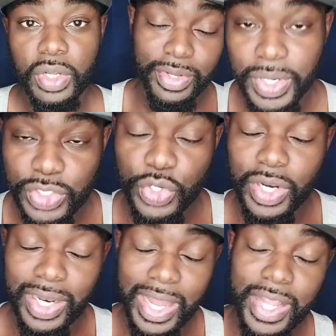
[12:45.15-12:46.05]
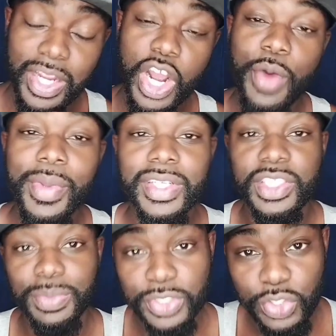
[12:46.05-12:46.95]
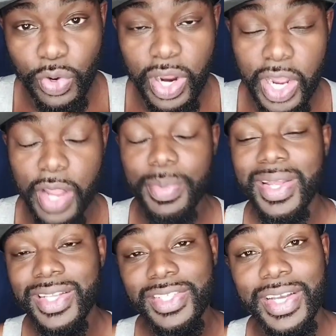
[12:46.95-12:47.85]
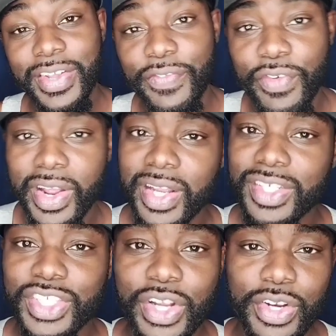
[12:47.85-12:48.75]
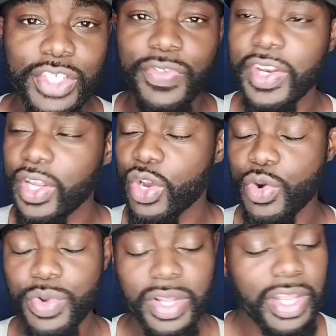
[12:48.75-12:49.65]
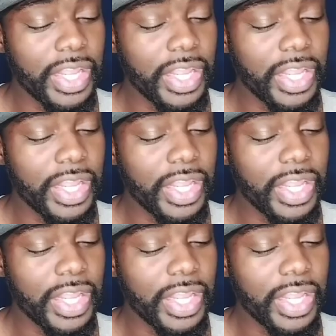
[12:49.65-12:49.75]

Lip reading: Make sure to like, comment, subscribe, tell your friends, share this video,